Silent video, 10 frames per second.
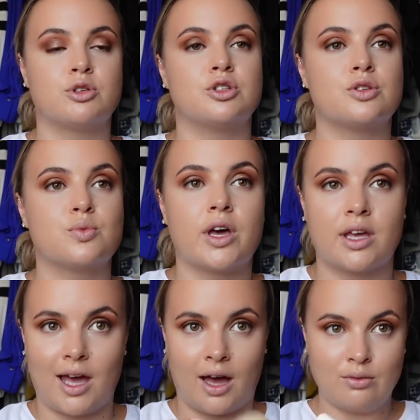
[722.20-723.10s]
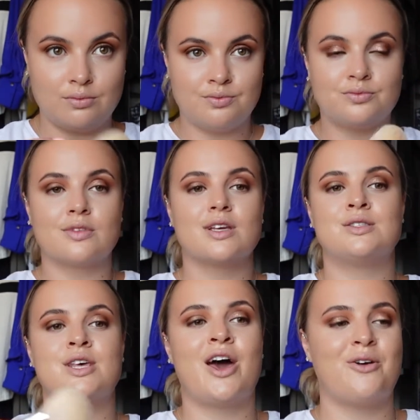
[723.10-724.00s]
would just work it out.
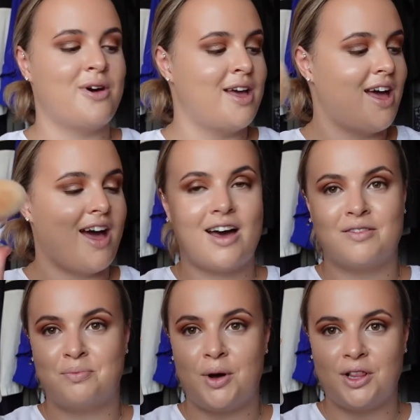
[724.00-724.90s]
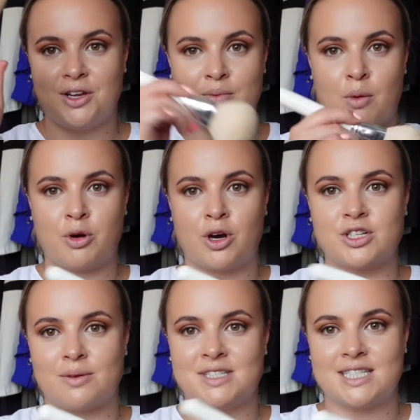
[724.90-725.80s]
So I've put a lid on my brush
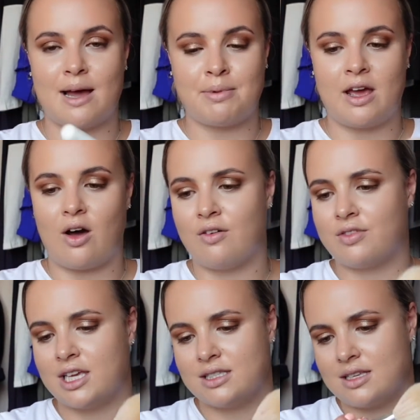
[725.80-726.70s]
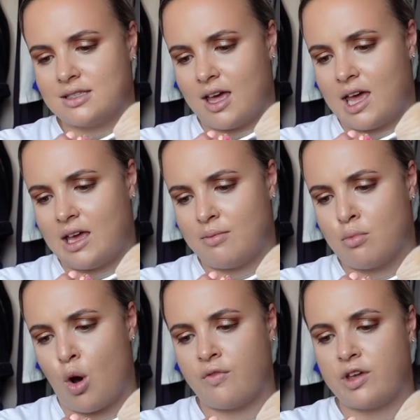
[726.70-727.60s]
and dabbing it off. This is a
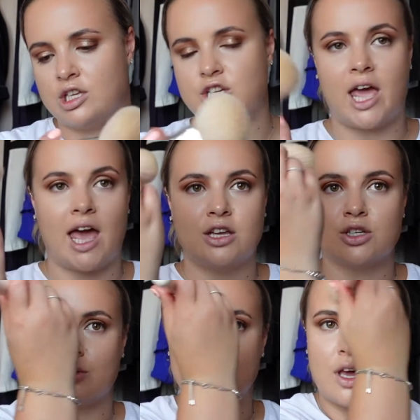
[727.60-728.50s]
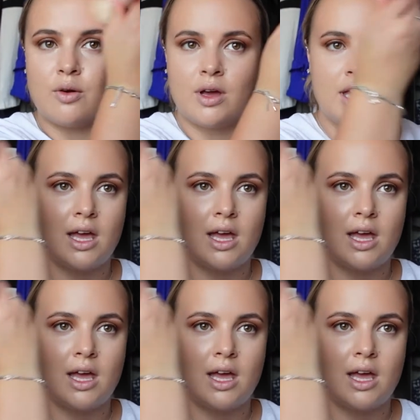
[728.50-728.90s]
Morphe JH02.